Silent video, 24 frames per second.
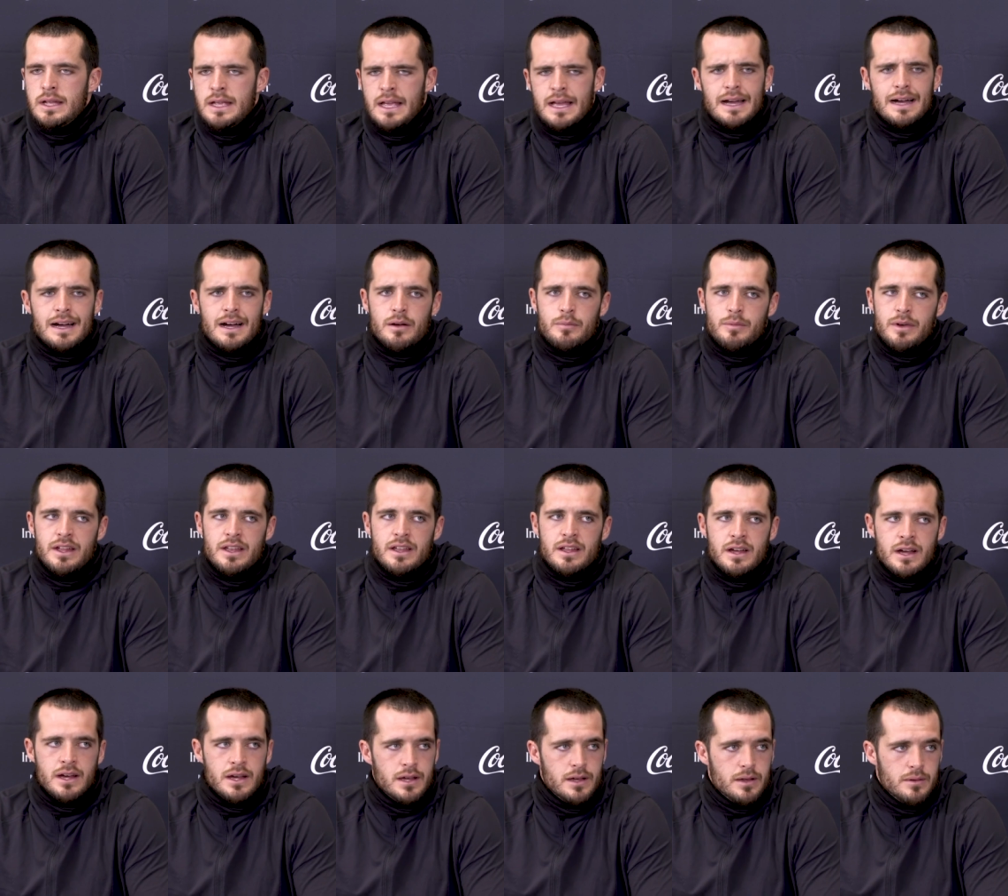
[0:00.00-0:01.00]
Yeah, I mean,
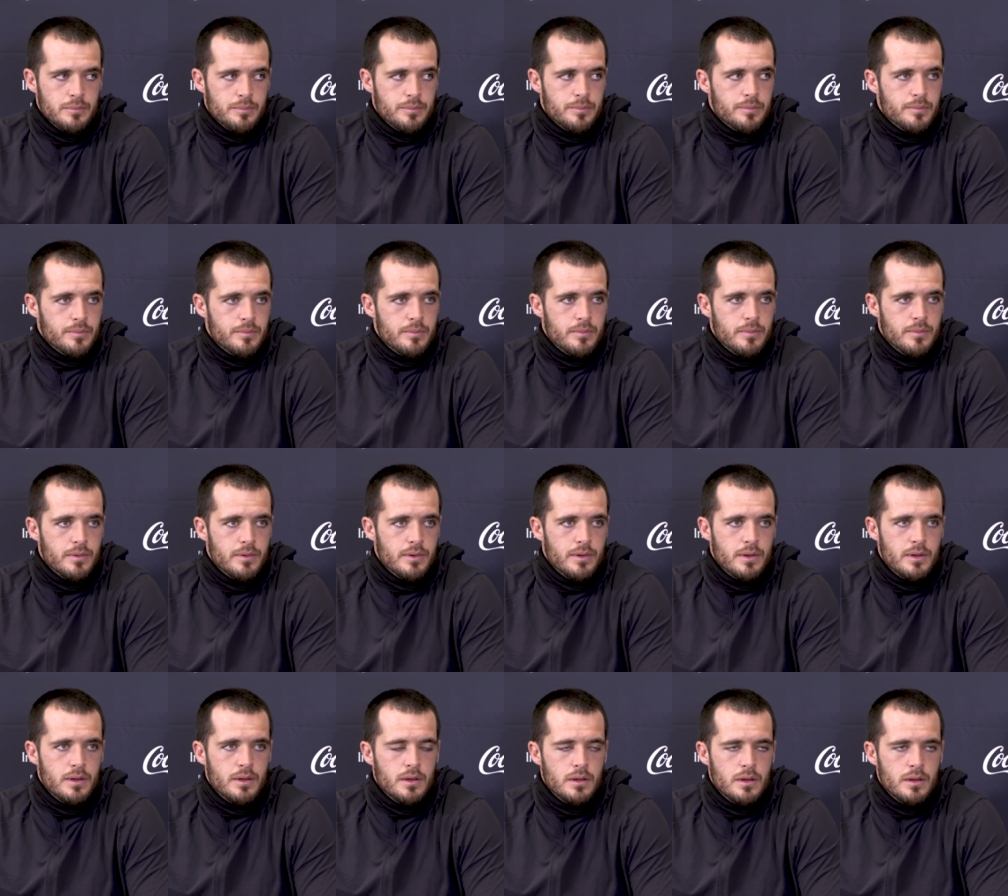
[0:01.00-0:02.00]
um,
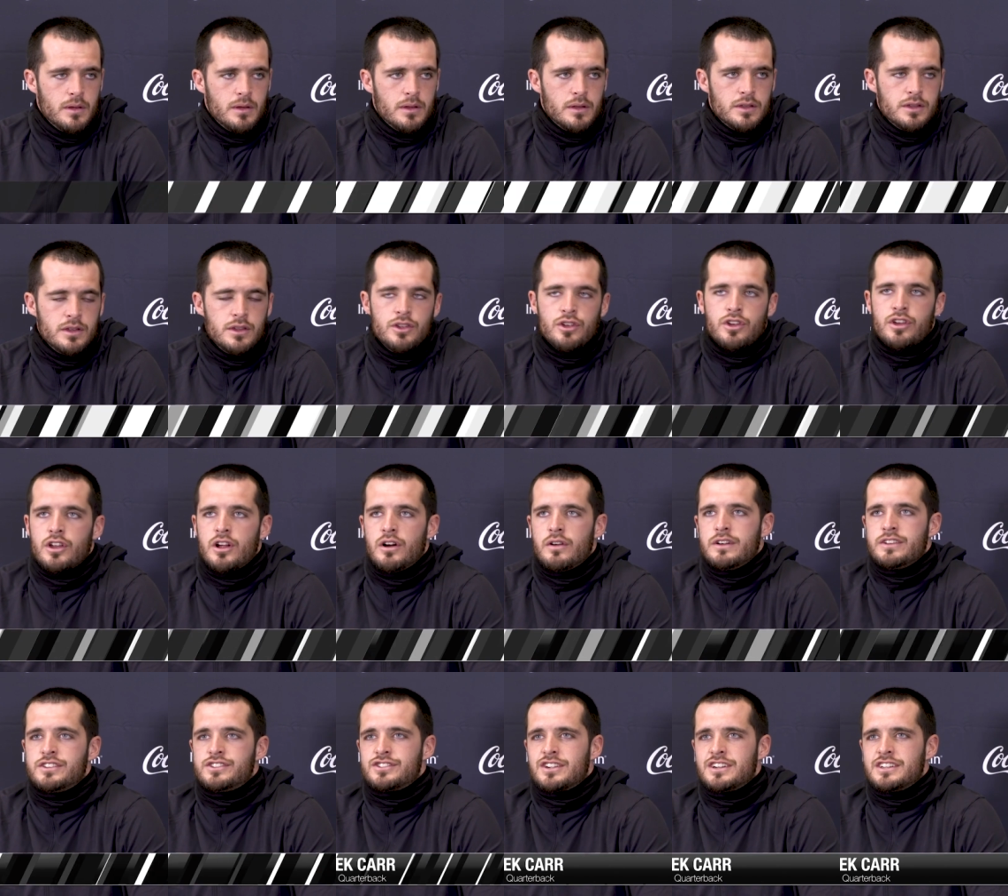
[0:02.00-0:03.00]
you can
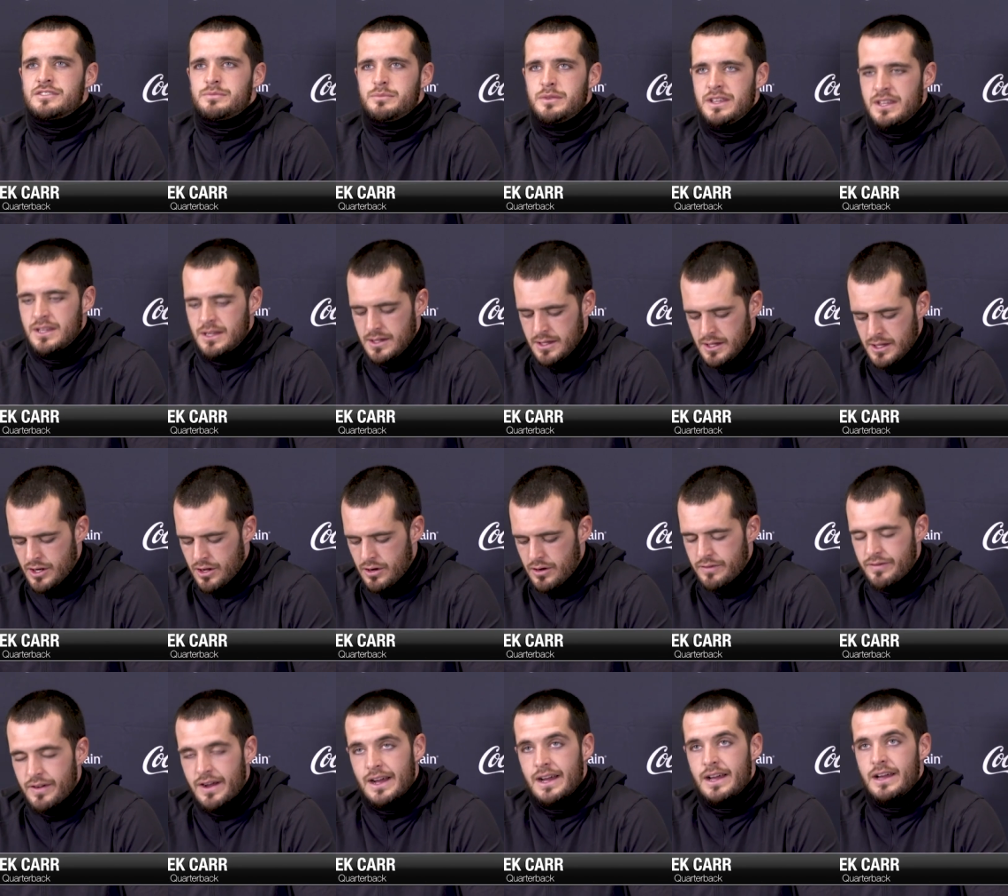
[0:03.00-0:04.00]
always trust me. You know,
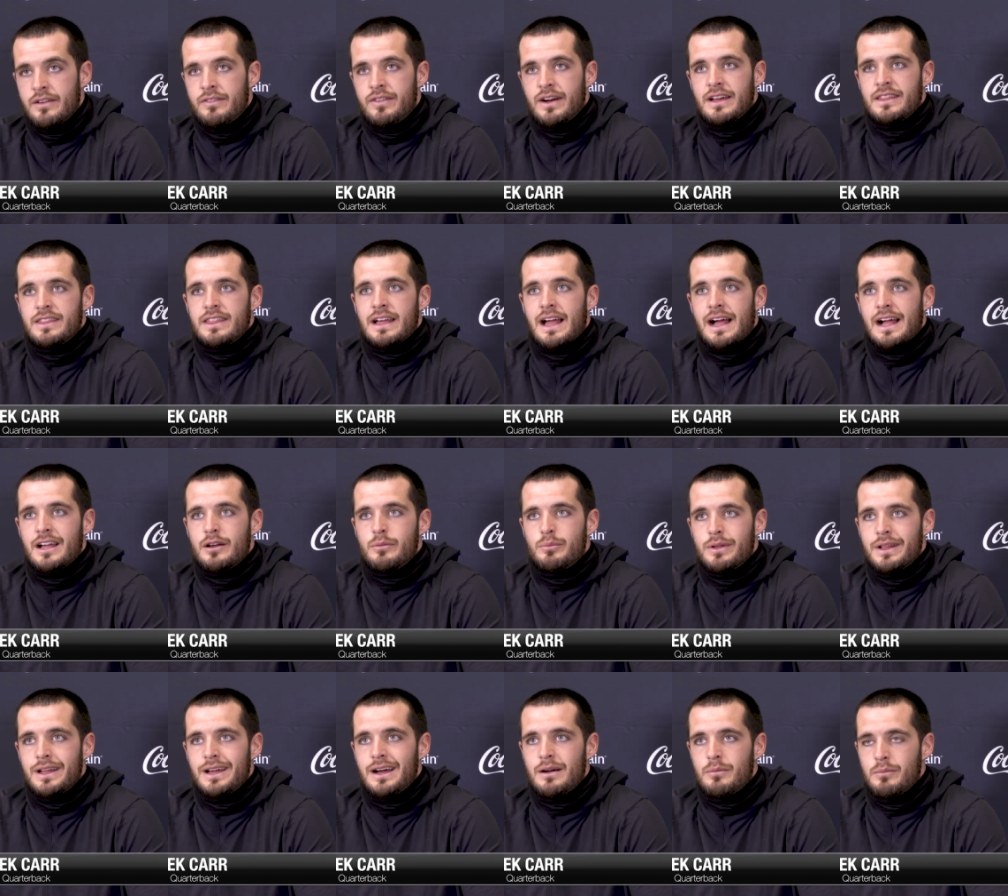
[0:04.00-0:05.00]
if I if I think I can
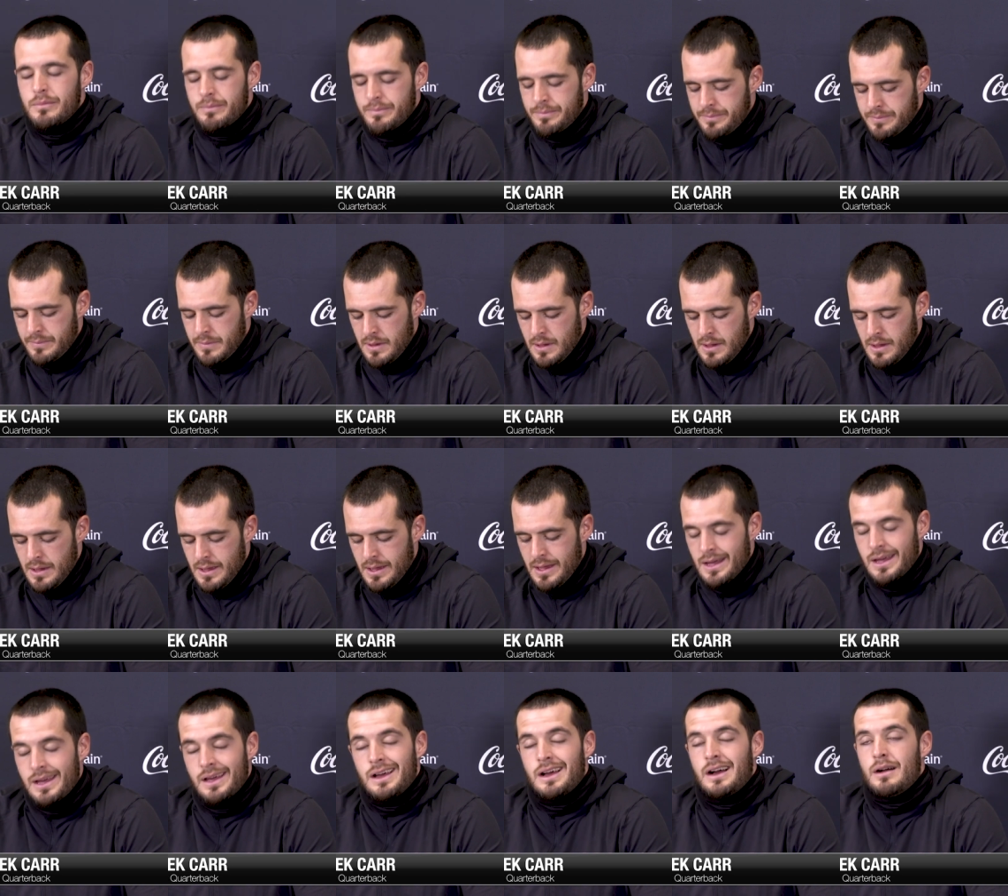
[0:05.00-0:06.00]
play, I'm
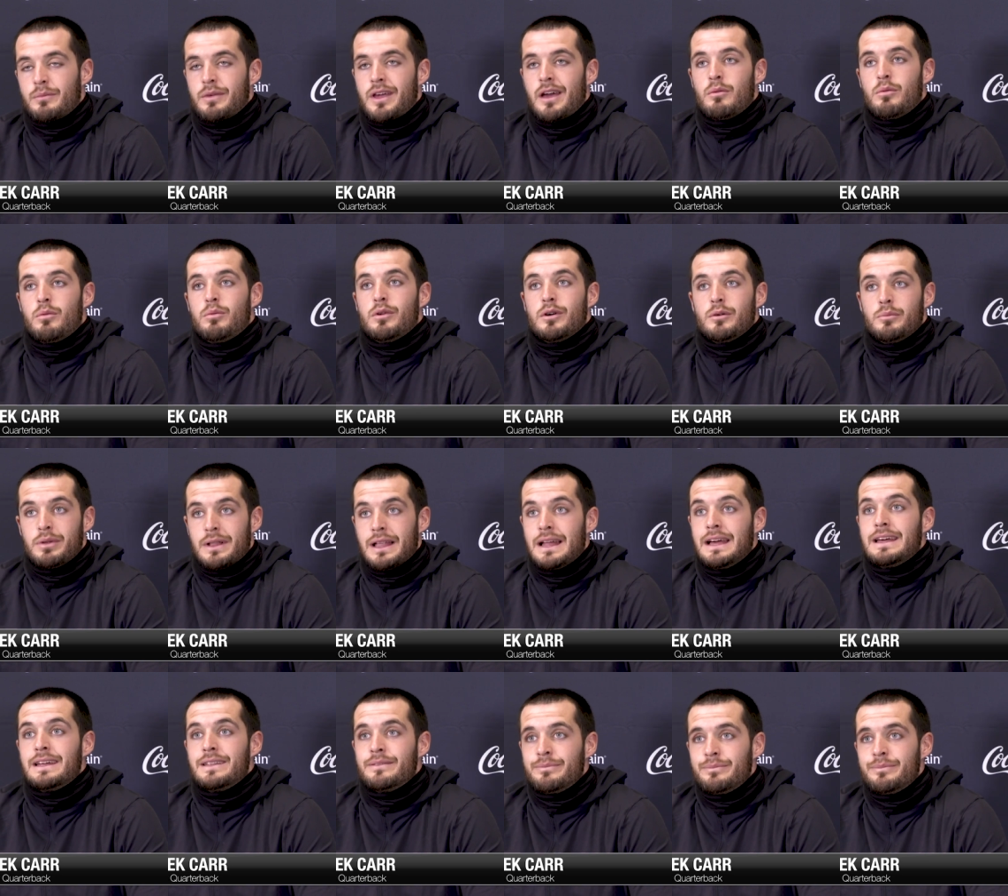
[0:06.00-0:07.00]
I'm capable of
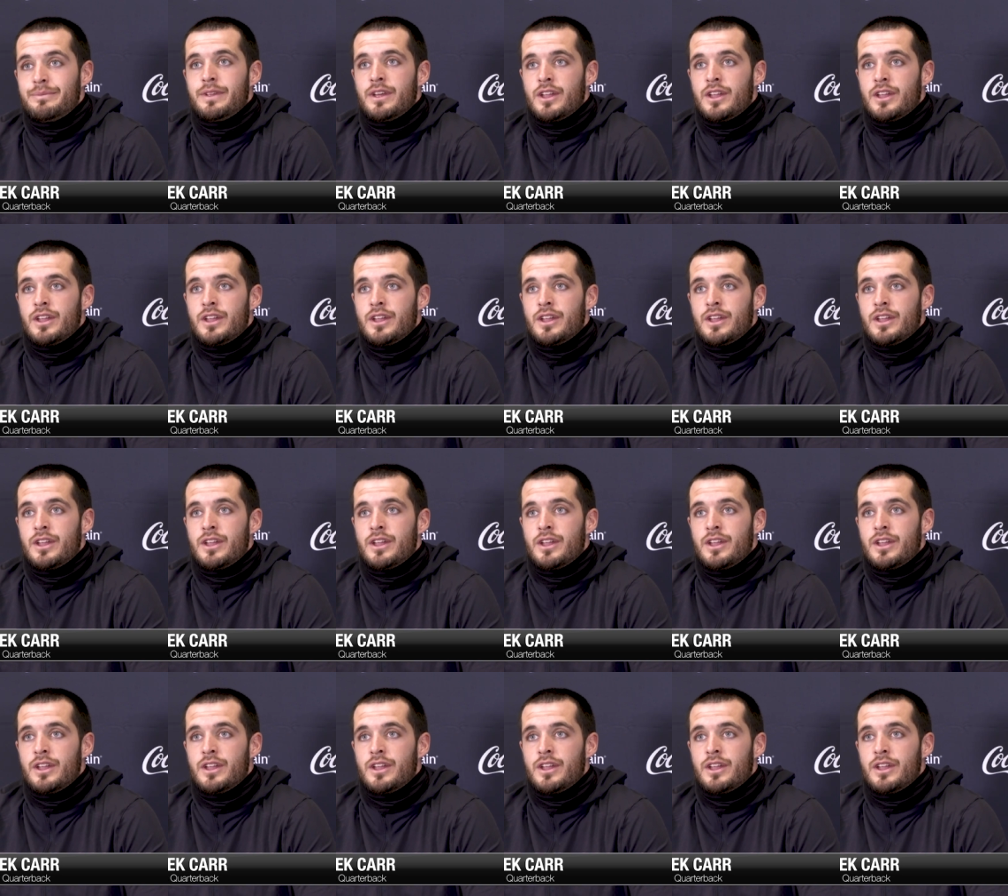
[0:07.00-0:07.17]
playing.